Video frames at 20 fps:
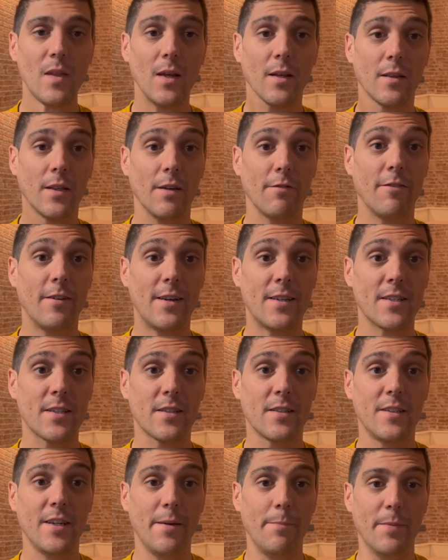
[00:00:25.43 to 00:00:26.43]
The
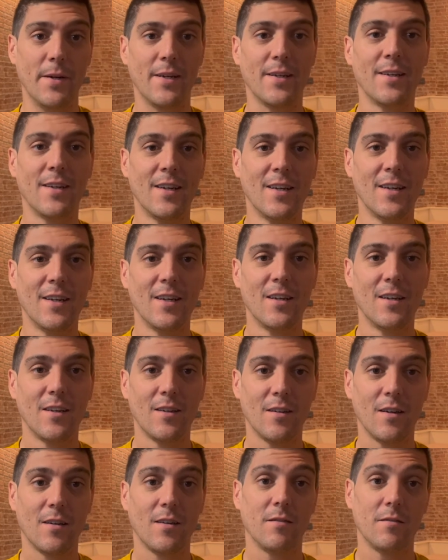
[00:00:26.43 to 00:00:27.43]
first tip,
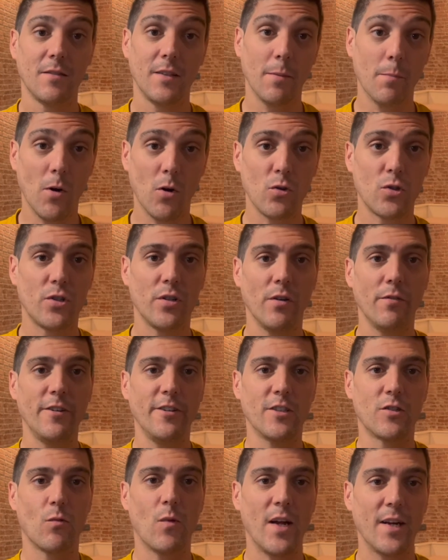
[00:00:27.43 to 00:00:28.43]
the most
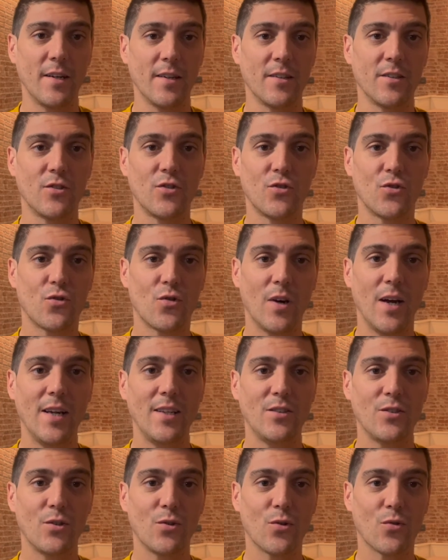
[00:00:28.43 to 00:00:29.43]
obvious one,
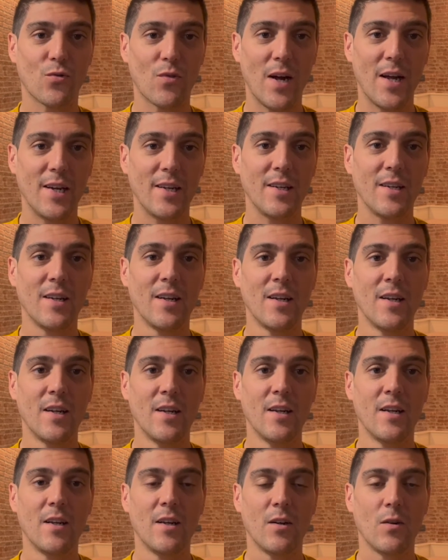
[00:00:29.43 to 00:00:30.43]
try to run
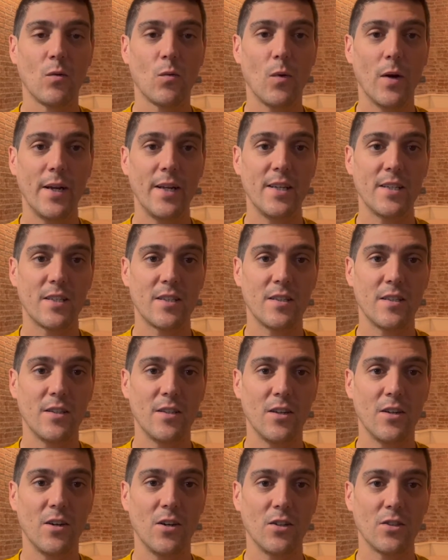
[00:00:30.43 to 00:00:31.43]
when it's
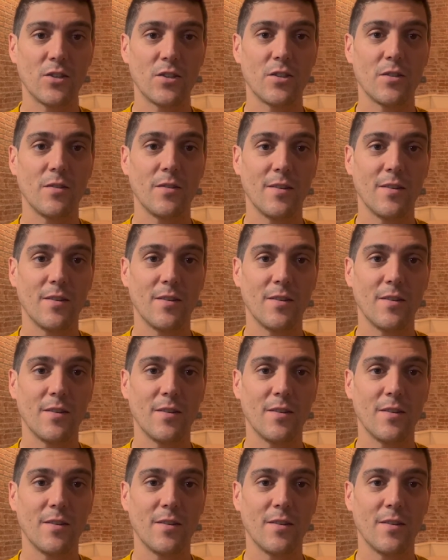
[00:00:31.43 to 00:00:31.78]
not